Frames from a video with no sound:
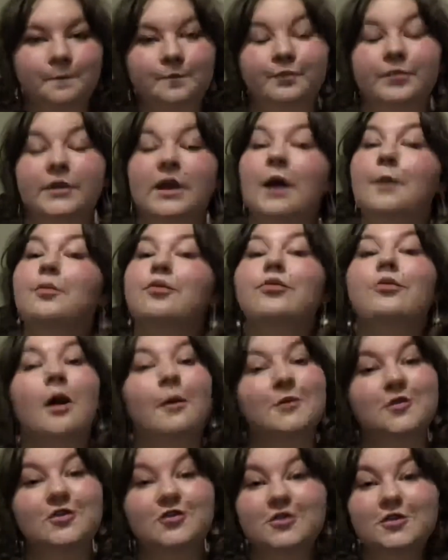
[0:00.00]
I
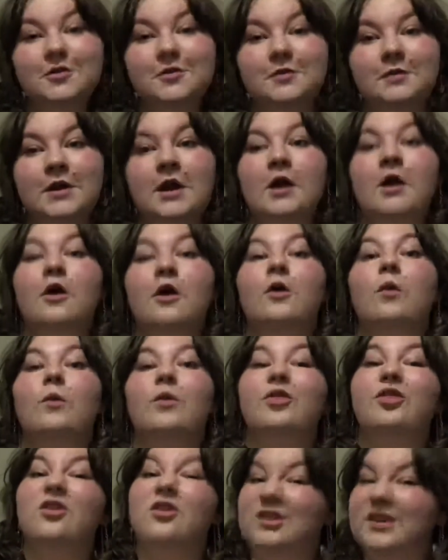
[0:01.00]
promise you, what
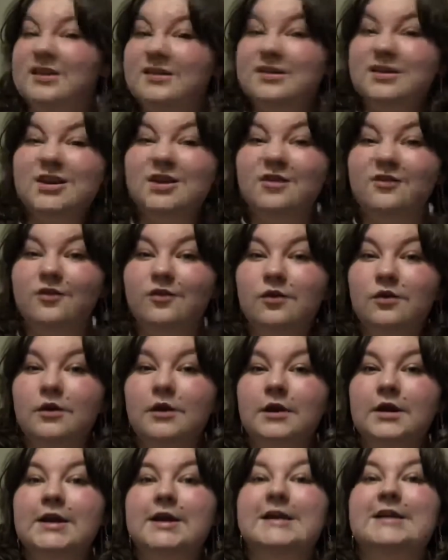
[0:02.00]
they're listening for
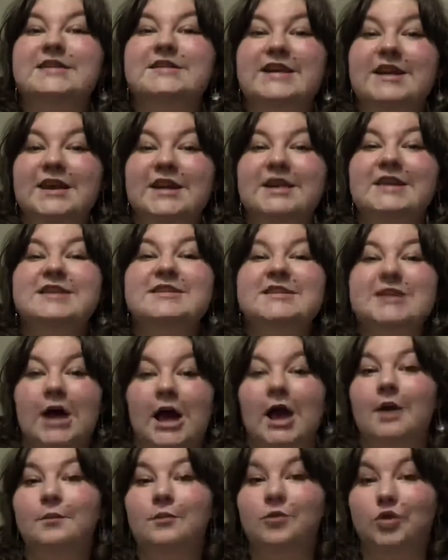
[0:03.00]
is
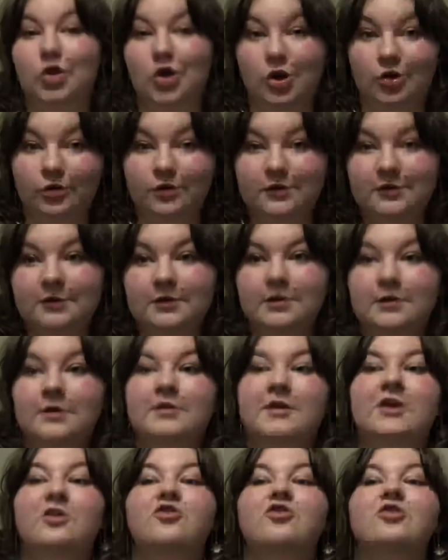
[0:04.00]
in-time notes. They
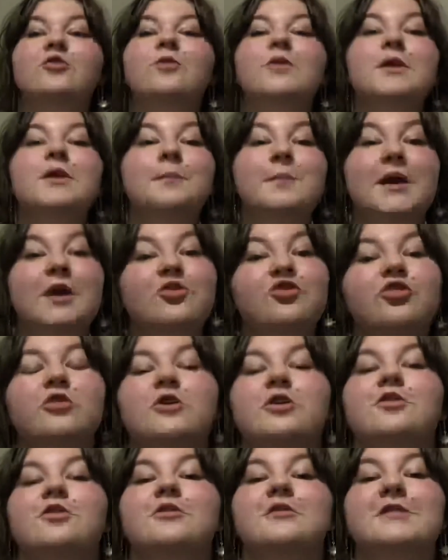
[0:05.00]
just want to make sure that your
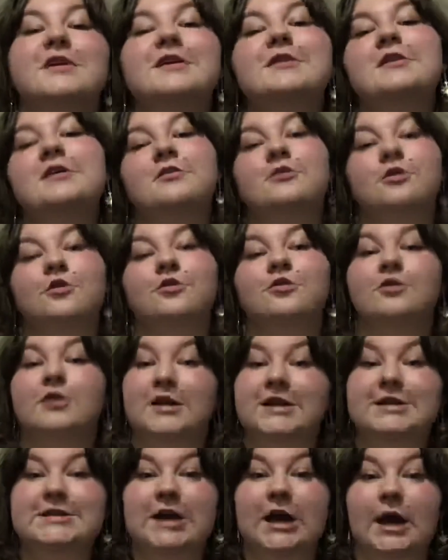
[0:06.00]
16th notes are in
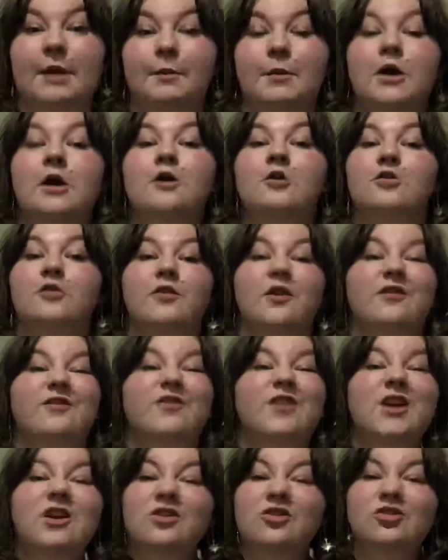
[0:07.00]
time. So if our
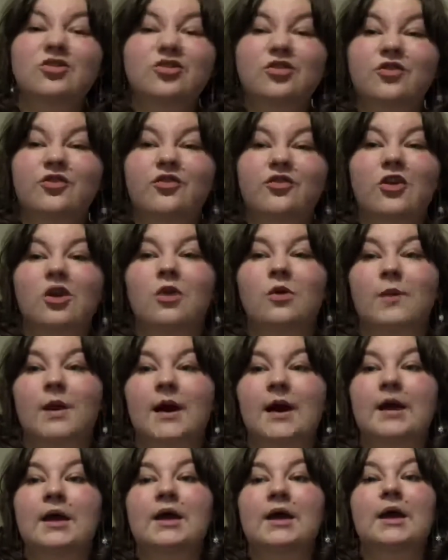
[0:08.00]
fingers are too far
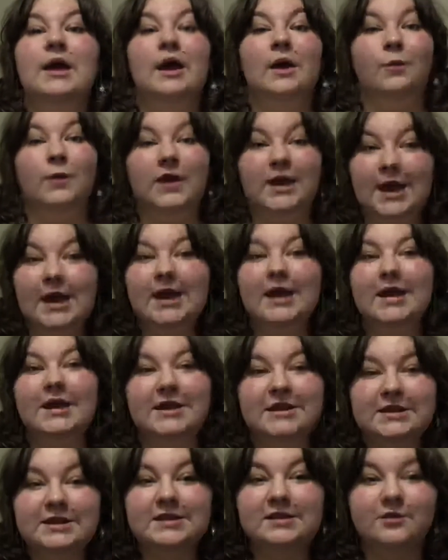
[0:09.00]
away and we can't get to
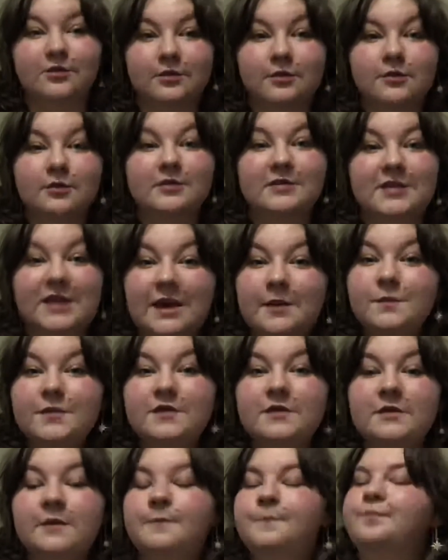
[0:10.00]
these skips,
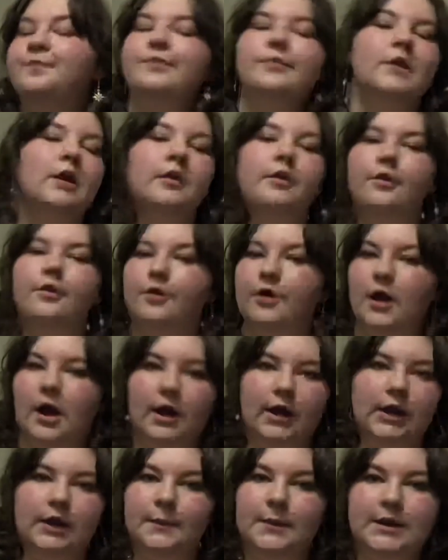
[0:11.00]
they're not going
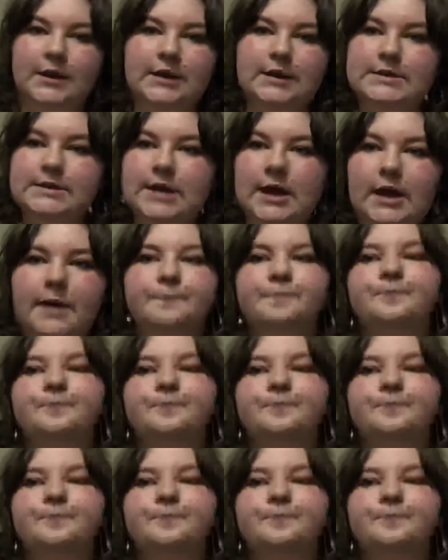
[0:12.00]
to be in time.